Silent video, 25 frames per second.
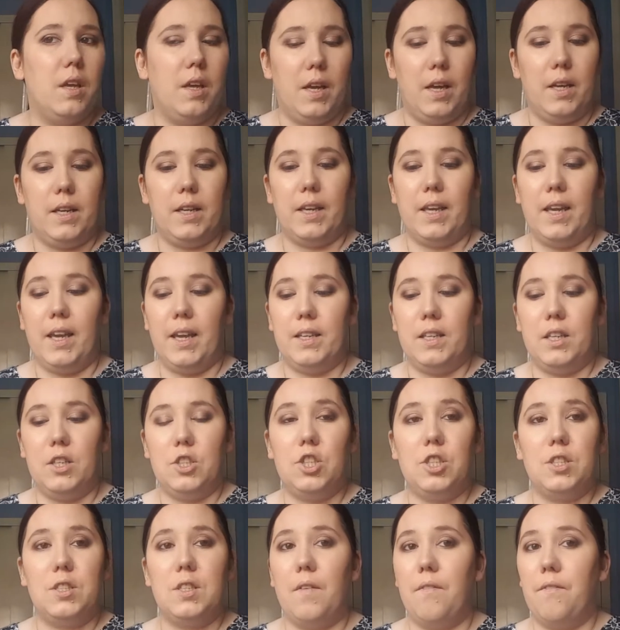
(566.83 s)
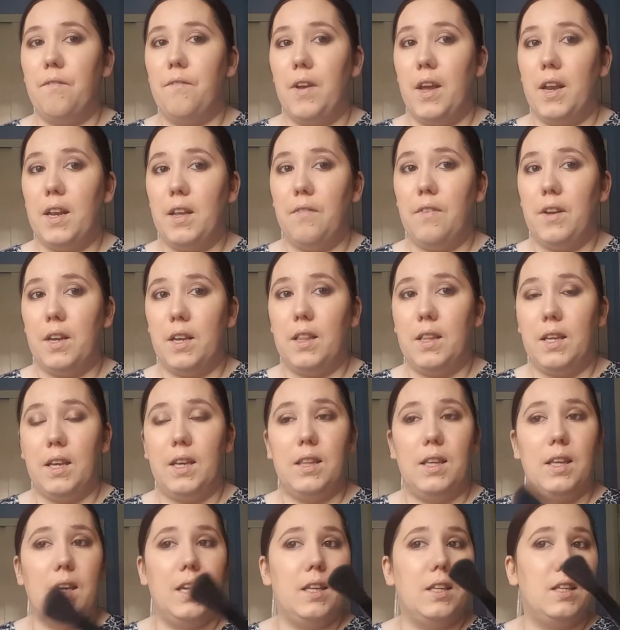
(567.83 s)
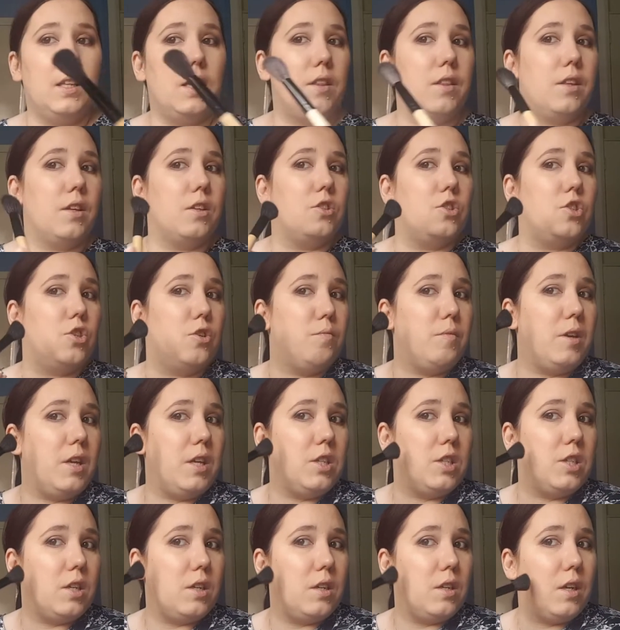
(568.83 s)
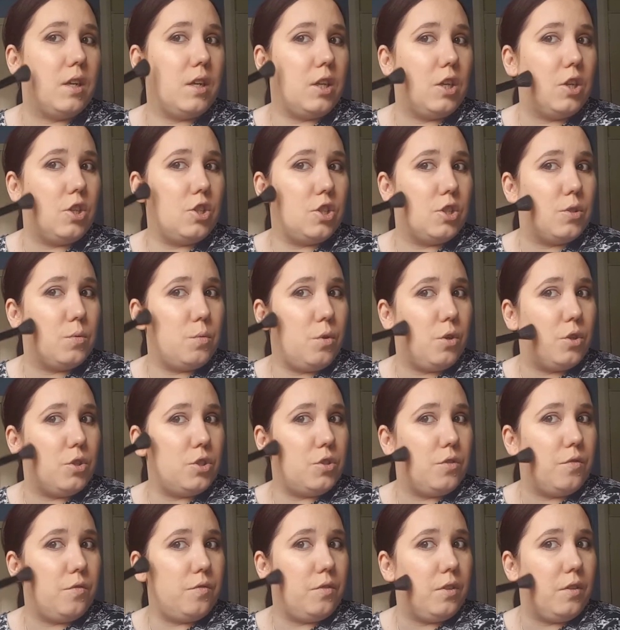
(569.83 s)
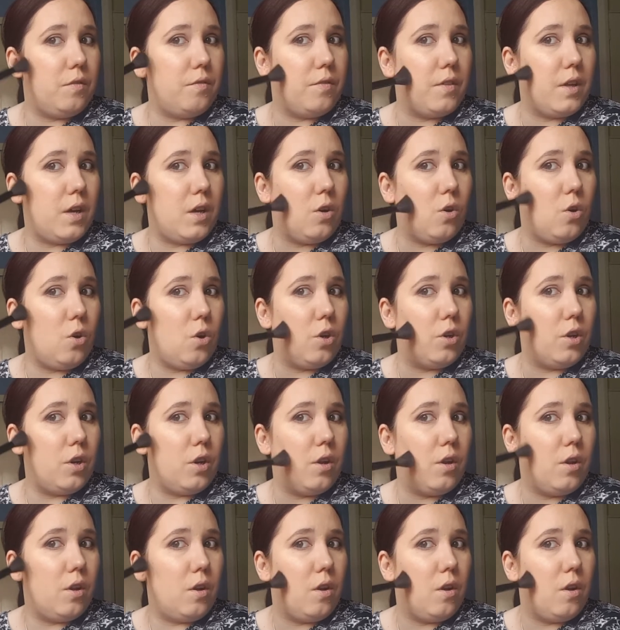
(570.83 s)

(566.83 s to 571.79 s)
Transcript: And again, just very, very lightly, nothing too major, and you're just wanting to fluff that on